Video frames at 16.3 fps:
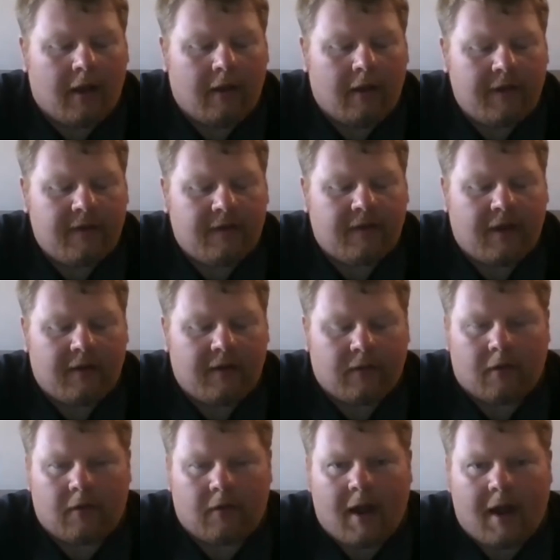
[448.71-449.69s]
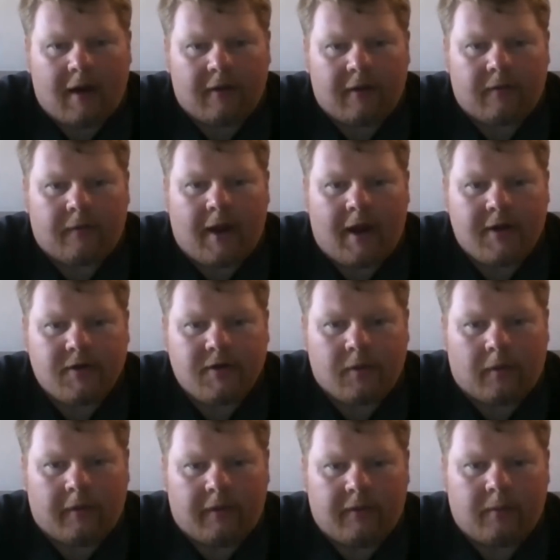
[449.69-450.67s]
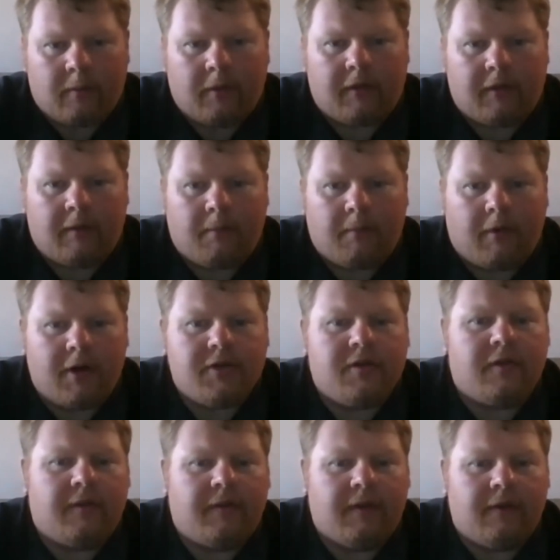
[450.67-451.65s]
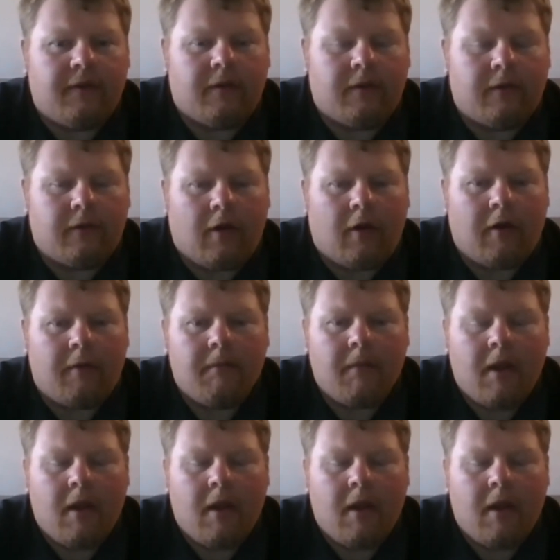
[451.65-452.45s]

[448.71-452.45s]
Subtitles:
These things are not as fragile as what the pressure sensors are.